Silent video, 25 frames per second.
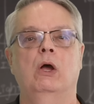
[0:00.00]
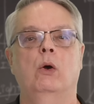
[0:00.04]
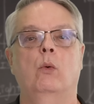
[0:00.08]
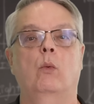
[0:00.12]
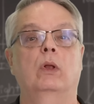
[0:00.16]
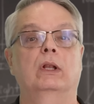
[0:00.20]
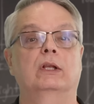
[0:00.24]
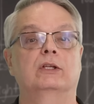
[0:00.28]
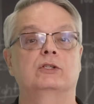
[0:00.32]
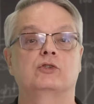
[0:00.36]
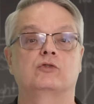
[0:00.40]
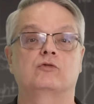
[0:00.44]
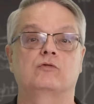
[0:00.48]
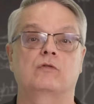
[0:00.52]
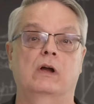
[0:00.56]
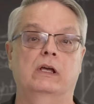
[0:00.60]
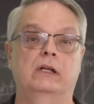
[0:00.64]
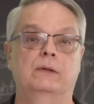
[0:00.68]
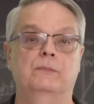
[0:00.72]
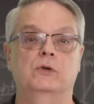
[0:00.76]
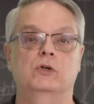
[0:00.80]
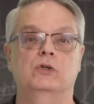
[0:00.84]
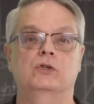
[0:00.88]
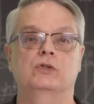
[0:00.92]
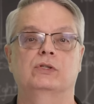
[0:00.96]
While
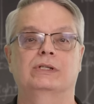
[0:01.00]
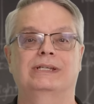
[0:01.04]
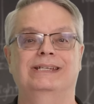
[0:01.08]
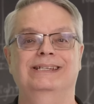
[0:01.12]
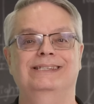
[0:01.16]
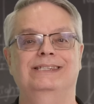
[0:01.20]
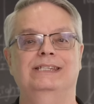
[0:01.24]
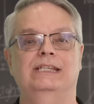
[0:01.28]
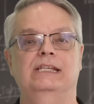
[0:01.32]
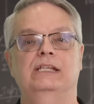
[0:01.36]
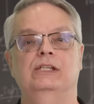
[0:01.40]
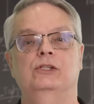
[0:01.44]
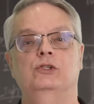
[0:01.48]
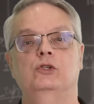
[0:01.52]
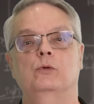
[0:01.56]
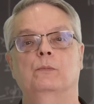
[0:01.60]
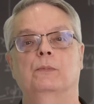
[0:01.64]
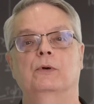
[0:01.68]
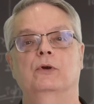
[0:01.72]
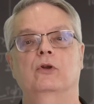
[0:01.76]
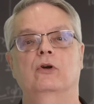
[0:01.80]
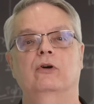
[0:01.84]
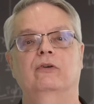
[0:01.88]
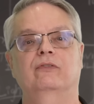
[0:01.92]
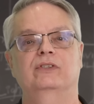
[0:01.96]
astronomers can see
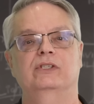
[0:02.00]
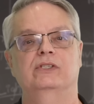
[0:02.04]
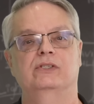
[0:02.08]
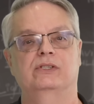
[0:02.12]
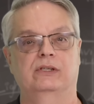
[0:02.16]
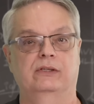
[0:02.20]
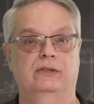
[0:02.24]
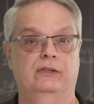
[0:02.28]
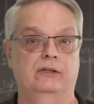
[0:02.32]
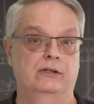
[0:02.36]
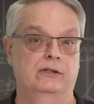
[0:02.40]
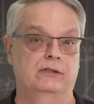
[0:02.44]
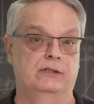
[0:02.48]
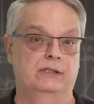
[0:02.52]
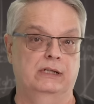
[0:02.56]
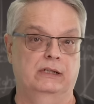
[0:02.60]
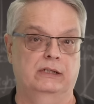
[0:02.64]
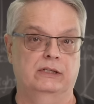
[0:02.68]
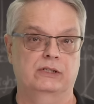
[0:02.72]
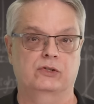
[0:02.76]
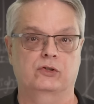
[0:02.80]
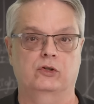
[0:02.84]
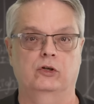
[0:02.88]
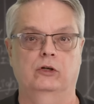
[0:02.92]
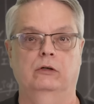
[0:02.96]
supernovas in their
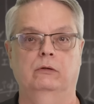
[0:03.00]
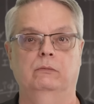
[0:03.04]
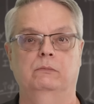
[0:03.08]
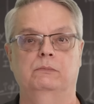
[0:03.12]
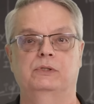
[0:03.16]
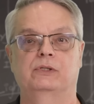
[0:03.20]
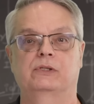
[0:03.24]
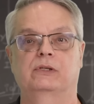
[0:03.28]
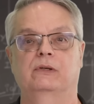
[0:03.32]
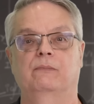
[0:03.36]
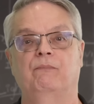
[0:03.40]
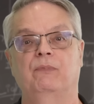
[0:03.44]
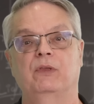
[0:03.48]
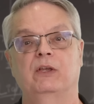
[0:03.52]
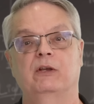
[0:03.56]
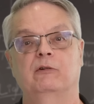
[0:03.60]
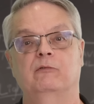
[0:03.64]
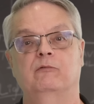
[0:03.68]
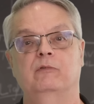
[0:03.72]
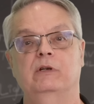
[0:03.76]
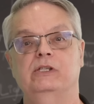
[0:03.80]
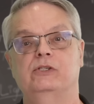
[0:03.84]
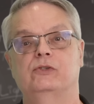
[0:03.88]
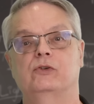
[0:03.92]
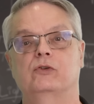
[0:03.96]
telescopes,
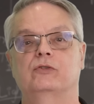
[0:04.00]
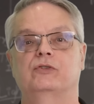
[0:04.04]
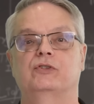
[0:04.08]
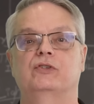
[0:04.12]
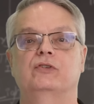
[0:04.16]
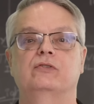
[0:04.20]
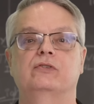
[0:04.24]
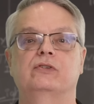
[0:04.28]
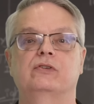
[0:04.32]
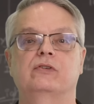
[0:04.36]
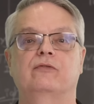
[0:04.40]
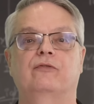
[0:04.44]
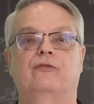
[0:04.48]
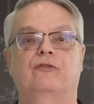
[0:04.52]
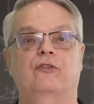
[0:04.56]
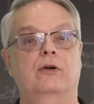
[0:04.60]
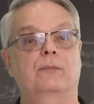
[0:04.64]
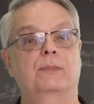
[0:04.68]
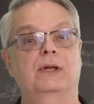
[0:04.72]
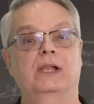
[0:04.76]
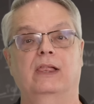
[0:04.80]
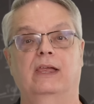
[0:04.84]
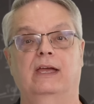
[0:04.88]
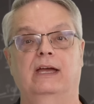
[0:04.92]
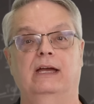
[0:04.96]
researchers at
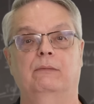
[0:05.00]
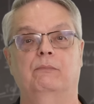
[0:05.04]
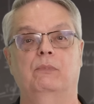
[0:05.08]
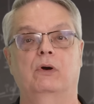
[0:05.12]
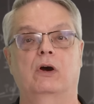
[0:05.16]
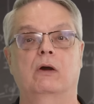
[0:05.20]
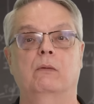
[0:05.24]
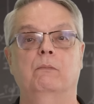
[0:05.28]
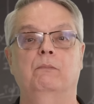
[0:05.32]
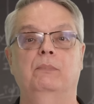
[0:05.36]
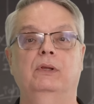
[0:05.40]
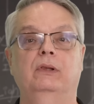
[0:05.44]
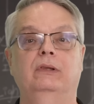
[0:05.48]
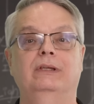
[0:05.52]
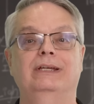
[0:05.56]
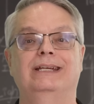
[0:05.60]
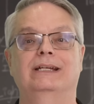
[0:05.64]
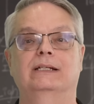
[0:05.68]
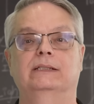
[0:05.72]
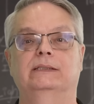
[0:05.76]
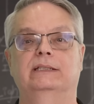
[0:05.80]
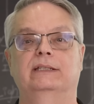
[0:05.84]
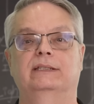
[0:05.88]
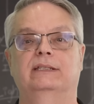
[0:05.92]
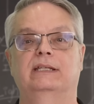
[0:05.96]
Fermilab are building
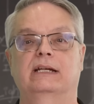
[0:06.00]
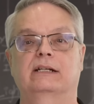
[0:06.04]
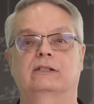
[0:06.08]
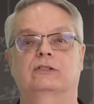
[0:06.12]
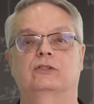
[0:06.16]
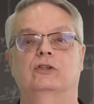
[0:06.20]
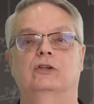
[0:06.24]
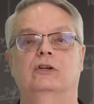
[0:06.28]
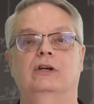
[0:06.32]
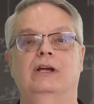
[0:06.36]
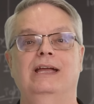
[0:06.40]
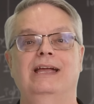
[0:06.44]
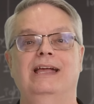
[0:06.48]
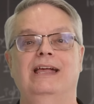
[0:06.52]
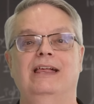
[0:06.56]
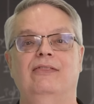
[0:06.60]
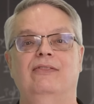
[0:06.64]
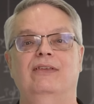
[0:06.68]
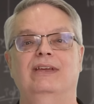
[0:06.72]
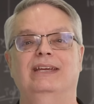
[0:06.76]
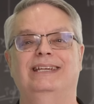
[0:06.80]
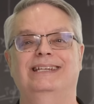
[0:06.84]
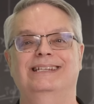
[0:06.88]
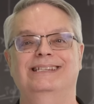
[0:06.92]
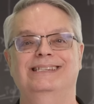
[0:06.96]
a detector
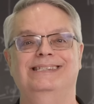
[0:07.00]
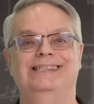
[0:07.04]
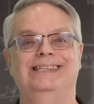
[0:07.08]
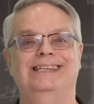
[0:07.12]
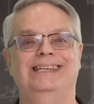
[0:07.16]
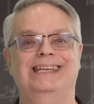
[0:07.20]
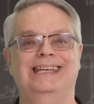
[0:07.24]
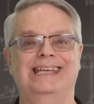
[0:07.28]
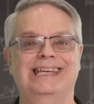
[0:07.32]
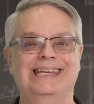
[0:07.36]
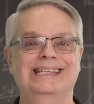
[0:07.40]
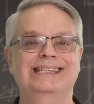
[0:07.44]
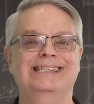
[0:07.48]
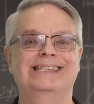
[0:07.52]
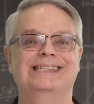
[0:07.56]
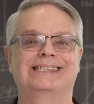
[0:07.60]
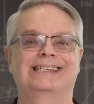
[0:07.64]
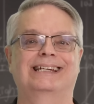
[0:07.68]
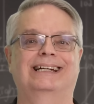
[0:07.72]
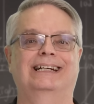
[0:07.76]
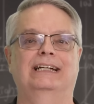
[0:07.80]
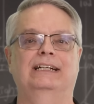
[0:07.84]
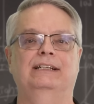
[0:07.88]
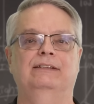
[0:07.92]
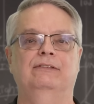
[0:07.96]
that can see
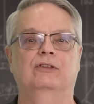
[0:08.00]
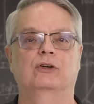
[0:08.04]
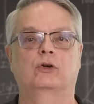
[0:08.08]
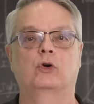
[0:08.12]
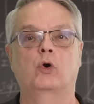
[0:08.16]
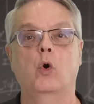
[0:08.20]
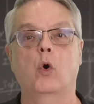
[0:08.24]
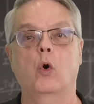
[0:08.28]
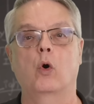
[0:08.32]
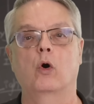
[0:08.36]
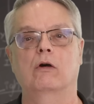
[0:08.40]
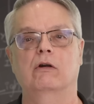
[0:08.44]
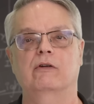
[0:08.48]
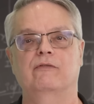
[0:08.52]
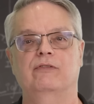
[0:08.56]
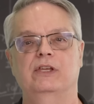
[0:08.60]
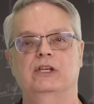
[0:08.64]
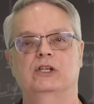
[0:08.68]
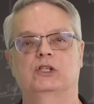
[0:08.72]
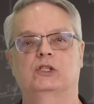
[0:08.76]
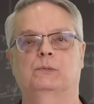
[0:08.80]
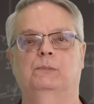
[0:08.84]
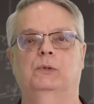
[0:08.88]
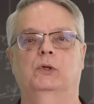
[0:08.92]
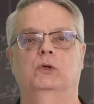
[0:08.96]
inside the core of the
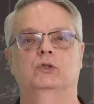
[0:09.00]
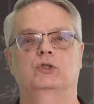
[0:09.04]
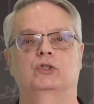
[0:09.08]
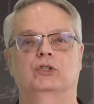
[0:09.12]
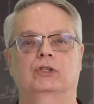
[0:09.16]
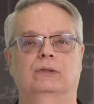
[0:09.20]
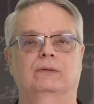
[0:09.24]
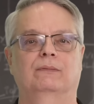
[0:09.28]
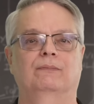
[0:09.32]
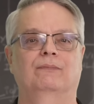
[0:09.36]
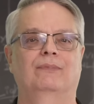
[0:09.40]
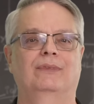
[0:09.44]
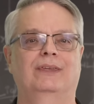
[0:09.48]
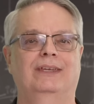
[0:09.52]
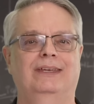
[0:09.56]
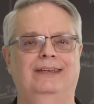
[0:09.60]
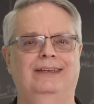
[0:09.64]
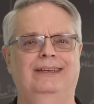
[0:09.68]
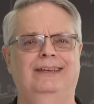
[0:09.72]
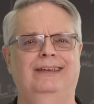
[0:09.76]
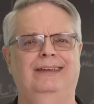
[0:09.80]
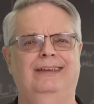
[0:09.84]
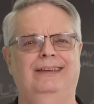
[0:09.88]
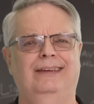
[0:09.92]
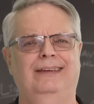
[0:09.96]
explosion.
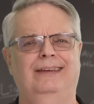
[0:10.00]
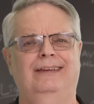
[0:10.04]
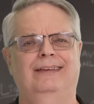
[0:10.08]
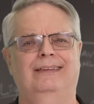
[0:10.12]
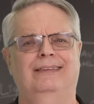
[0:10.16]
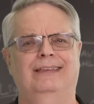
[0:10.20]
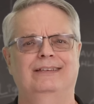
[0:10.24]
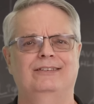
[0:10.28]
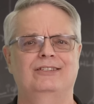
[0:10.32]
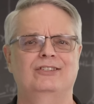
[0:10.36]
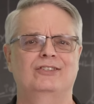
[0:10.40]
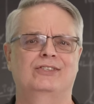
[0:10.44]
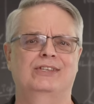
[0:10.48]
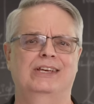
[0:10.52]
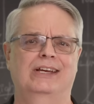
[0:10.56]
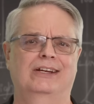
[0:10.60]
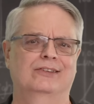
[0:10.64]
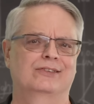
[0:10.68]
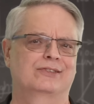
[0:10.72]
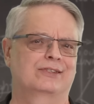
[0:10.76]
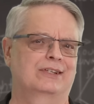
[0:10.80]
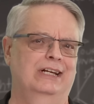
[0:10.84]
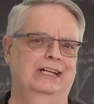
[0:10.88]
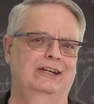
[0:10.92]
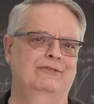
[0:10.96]
That just
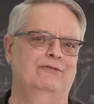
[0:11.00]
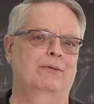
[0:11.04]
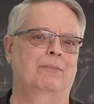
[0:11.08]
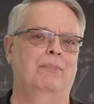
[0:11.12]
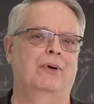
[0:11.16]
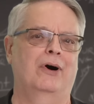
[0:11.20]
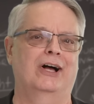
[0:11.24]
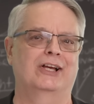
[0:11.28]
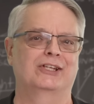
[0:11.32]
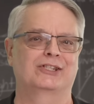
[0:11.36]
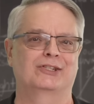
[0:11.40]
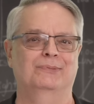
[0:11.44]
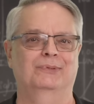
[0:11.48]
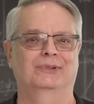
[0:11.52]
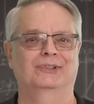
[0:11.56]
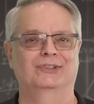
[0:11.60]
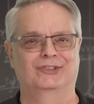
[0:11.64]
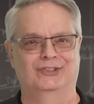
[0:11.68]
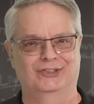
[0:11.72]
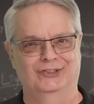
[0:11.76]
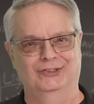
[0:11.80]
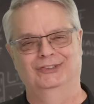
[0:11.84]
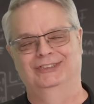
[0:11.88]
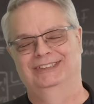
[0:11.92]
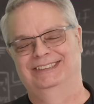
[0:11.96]
sounds kind of impossible,
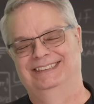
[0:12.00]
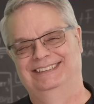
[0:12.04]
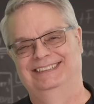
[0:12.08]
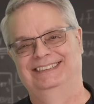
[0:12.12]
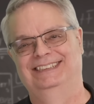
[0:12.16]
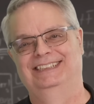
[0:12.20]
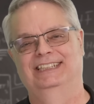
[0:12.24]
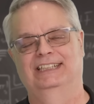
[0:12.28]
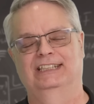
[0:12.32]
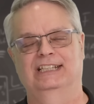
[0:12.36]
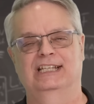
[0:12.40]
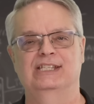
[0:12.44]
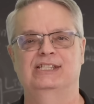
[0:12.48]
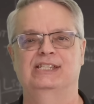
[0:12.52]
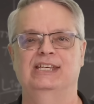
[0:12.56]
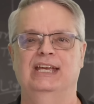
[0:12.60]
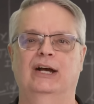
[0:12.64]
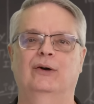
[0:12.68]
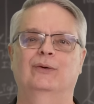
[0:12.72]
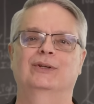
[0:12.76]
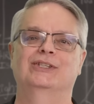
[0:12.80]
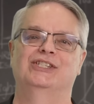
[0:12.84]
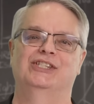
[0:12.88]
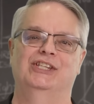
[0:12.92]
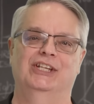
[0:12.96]
so let's see
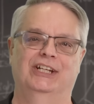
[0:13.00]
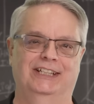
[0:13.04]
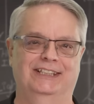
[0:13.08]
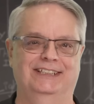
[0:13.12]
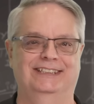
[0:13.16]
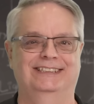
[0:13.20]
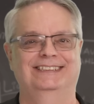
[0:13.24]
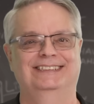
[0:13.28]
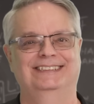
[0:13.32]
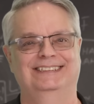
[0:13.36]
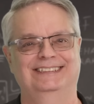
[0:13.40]
how it's done.